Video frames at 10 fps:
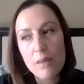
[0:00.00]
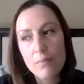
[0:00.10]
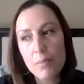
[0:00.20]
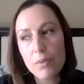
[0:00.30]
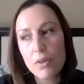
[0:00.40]

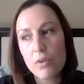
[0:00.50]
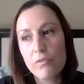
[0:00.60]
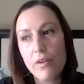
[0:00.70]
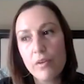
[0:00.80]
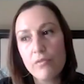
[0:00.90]
people that are
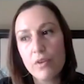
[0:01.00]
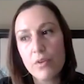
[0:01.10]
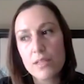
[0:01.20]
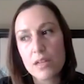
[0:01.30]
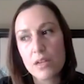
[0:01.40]
very
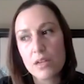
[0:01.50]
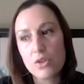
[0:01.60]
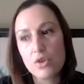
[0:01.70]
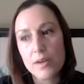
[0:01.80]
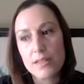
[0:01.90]
focused
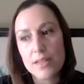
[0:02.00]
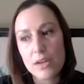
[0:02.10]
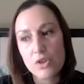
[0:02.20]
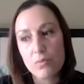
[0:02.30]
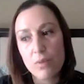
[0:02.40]
on
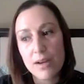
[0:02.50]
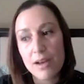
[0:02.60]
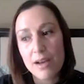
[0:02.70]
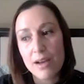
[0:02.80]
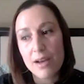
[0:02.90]
transaction right
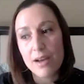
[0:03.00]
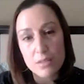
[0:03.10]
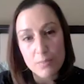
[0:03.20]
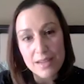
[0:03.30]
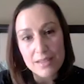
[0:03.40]
now, and I
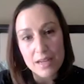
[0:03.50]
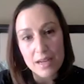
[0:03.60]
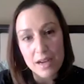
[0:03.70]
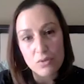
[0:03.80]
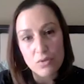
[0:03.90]
respect it and
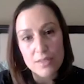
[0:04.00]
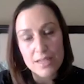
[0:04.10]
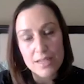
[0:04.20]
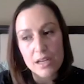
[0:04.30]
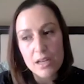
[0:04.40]
I
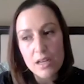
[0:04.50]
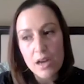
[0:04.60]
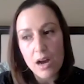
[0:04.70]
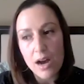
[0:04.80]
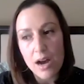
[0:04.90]
understand it.
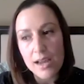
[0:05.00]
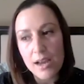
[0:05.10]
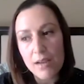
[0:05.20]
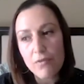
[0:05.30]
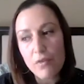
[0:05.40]

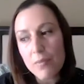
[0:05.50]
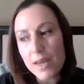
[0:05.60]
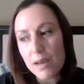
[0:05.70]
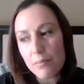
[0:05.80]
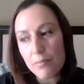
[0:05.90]
For
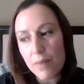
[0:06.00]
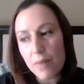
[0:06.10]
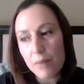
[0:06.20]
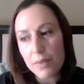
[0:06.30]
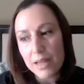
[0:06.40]
me,
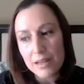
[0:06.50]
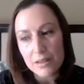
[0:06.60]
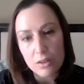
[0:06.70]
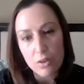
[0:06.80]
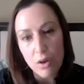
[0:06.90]
I'm playing
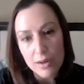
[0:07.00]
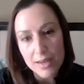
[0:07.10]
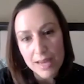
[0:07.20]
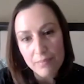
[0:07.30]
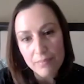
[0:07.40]
the long
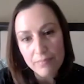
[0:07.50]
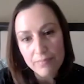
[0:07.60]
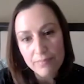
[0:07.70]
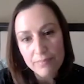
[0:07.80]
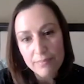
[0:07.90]
game.
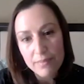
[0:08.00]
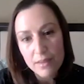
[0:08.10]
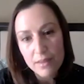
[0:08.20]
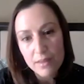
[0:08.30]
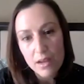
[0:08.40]

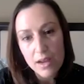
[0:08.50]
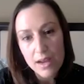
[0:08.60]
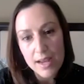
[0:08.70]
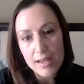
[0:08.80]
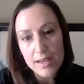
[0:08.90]

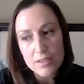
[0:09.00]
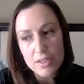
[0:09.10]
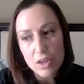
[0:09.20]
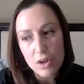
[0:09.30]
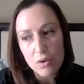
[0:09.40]
And
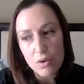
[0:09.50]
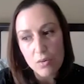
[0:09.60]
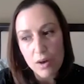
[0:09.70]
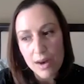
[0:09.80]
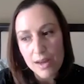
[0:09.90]

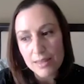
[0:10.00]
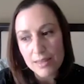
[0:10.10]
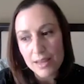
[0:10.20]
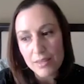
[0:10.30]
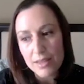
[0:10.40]
so I
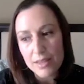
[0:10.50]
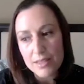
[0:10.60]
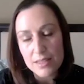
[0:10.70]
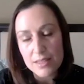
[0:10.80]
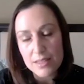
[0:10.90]
think at the end
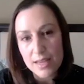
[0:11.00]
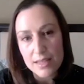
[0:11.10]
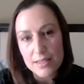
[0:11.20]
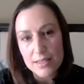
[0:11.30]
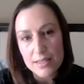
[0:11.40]
of the day,
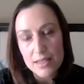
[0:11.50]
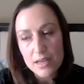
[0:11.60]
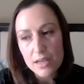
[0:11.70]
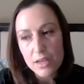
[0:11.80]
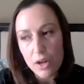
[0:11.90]
it's,
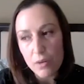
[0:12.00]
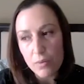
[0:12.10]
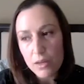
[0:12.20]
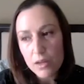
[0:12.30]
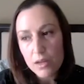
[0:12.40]

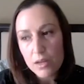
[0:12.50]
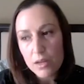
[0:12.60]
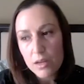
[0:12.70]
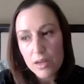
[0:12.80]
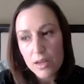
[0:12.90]

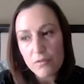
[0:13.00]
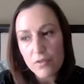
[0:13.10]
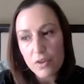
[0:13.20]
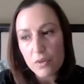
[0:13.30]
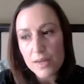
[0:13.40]
if
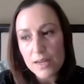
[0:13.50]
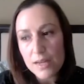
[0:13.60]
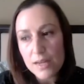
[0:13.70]
you need